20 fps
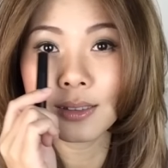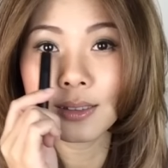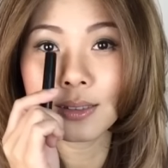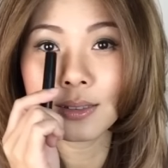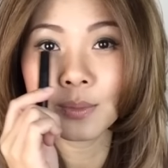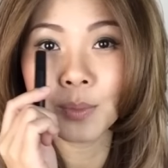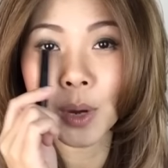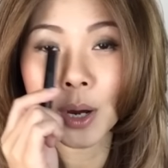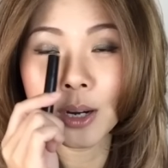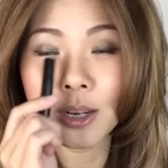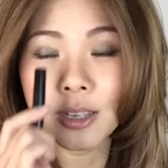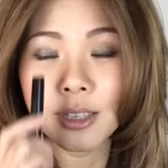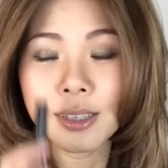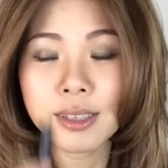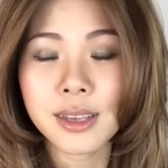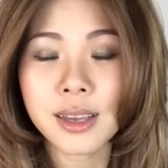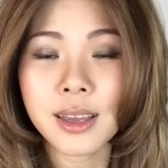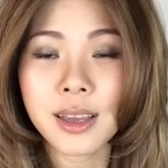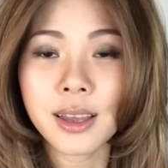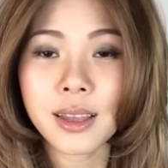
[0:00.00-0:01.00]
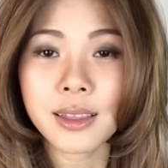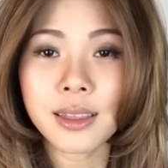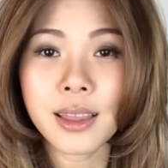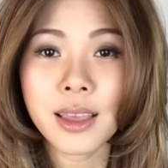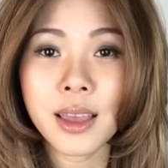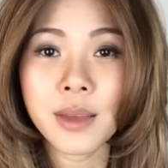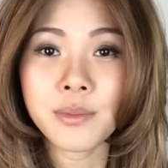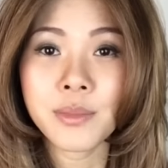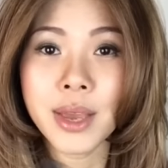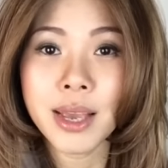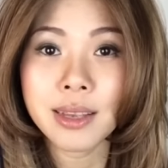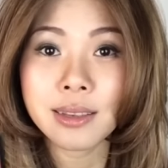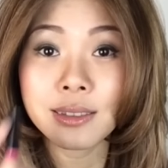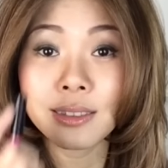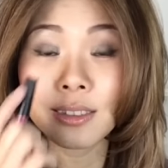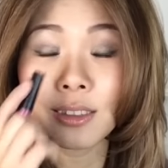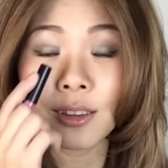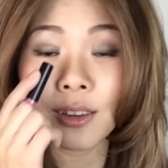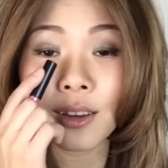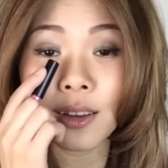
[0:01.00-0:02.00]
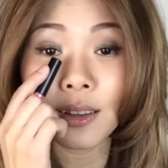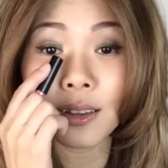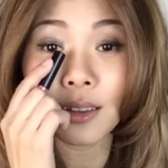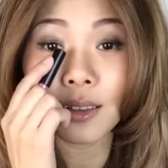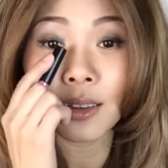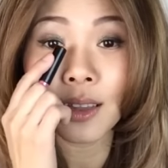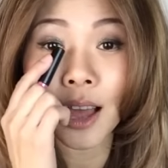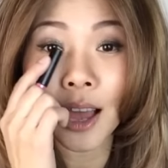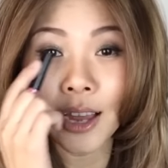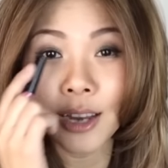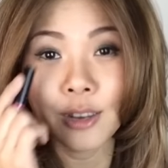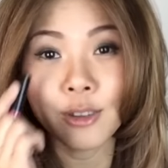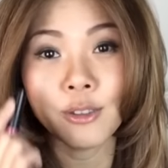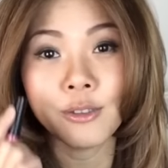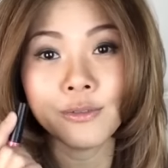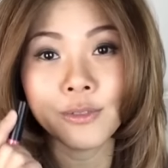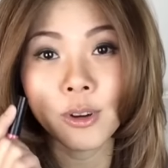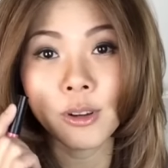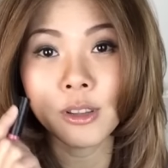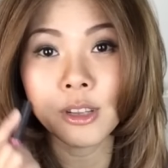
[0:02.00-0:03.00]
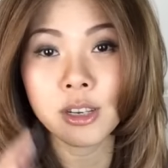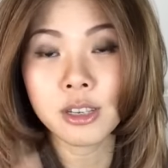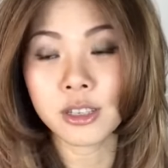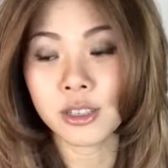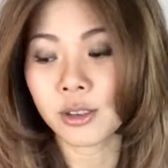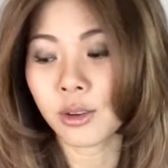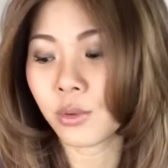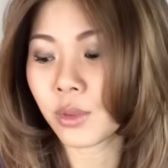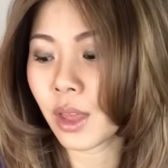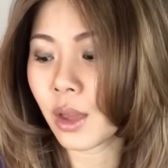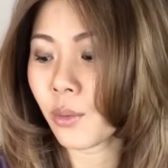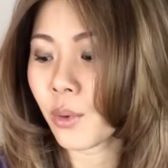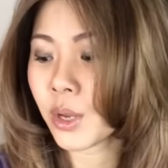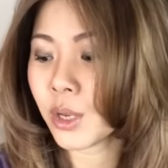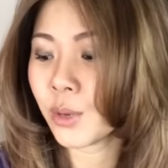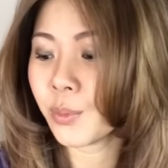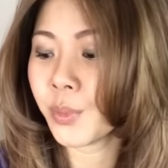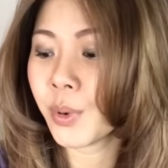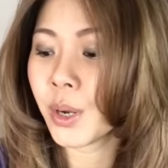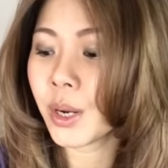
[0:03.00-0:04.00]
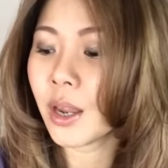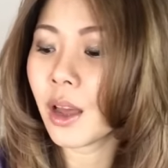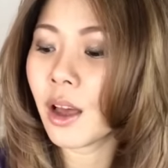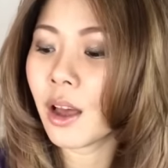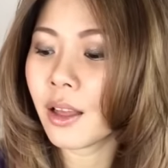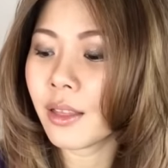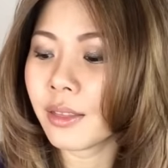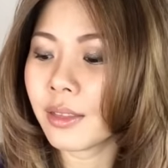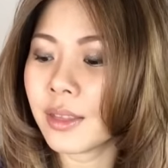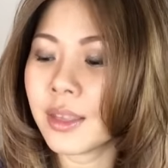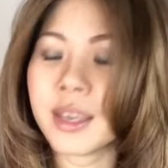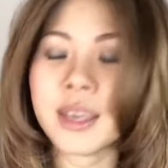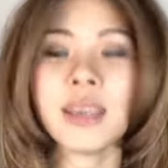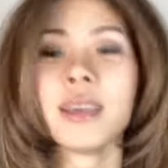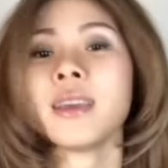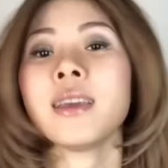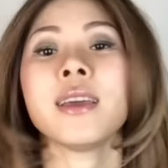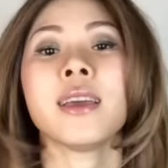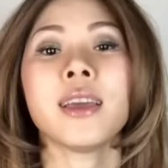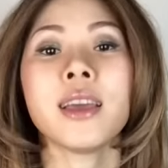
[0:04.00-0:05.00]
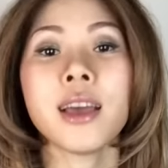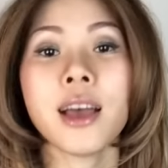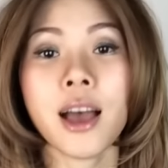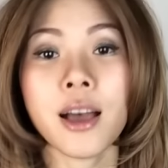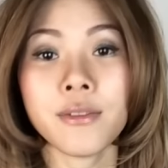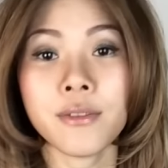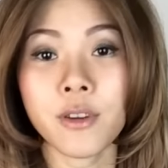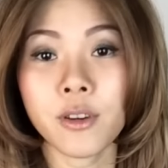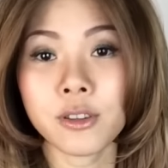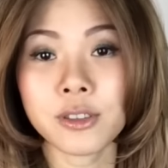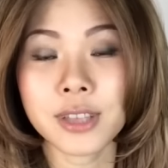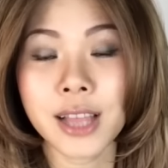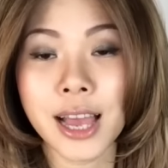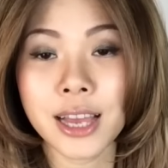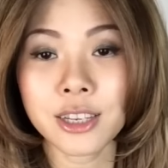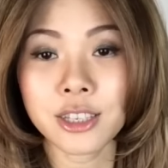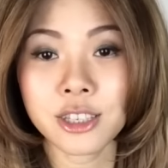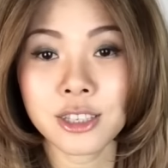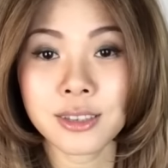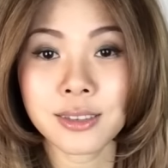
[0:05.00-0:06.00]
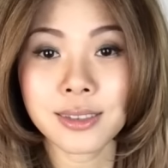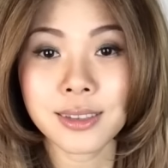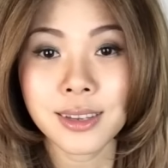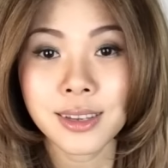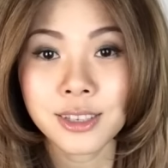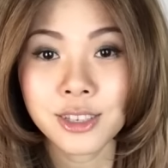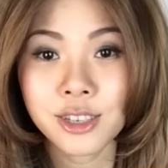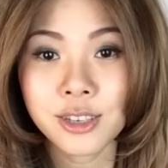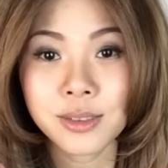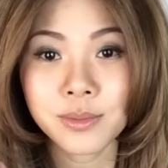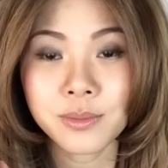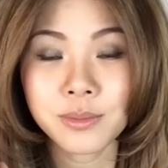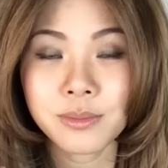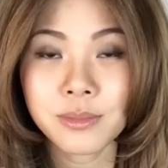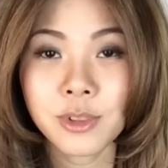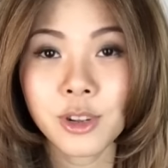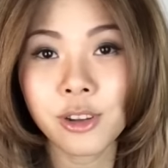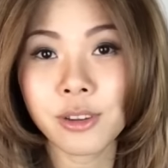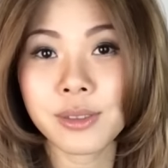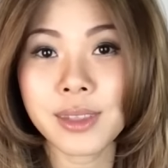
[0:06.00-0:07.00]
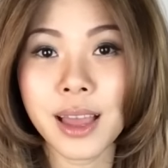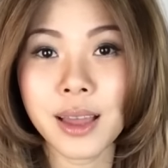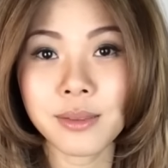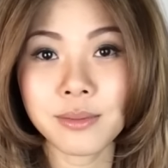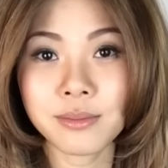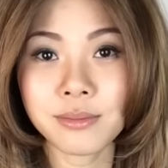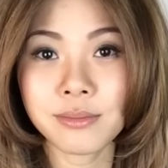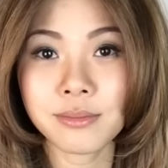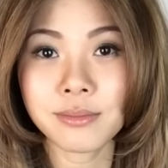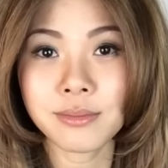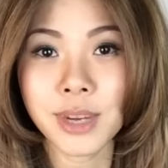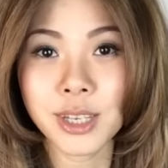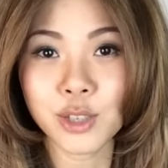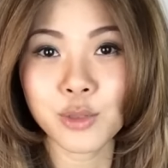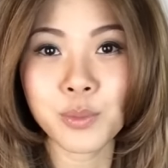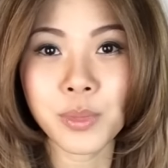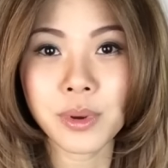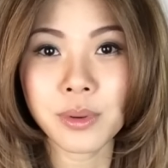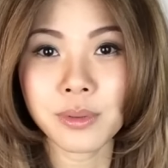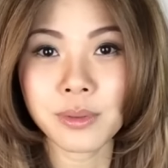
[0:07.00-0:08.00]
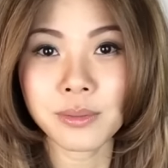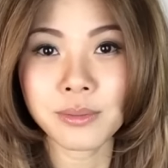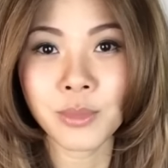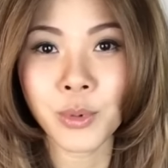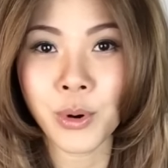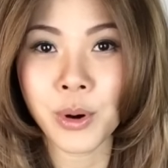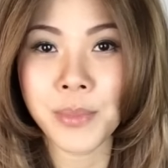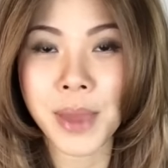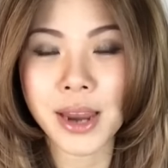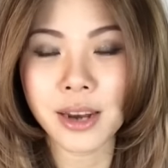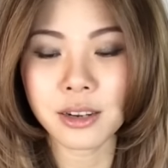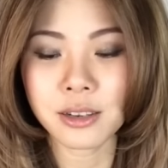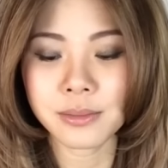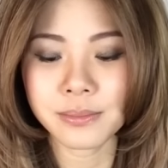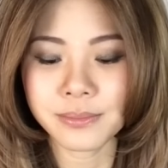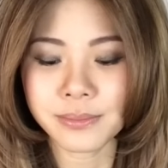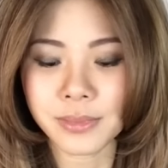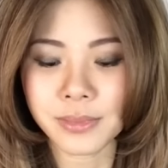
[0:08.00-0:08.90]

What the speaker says: sparse. It makes the line look fuller, so that when you put on the false lashes, it just look that much more better.